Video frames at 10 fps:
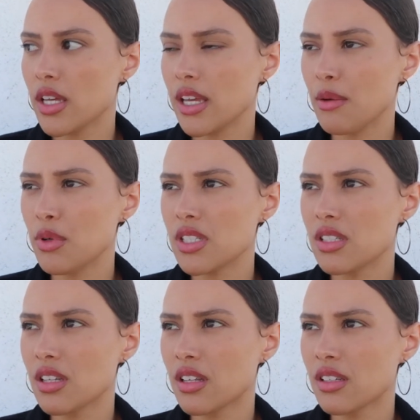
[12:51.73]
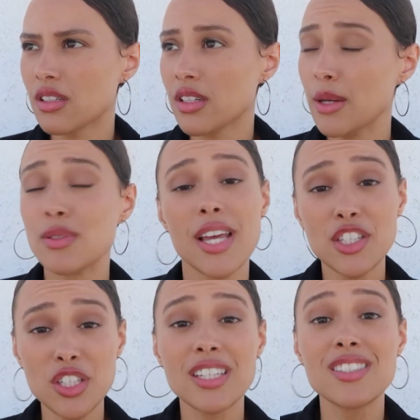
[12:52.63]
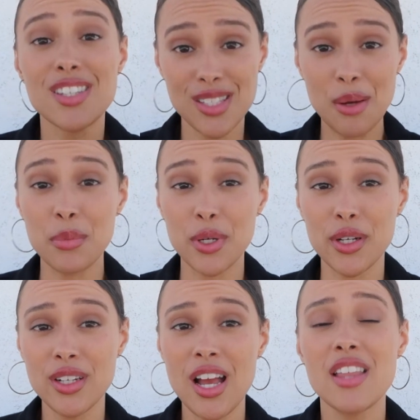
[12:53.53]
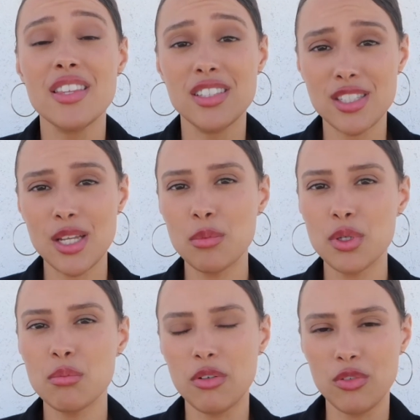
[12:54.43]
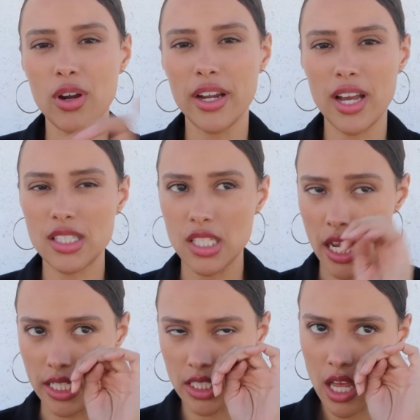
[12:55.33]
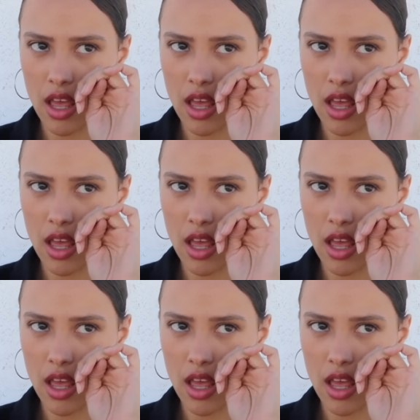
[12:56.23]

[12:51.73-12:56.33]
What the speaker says: It was actually like December, the December before I got signed.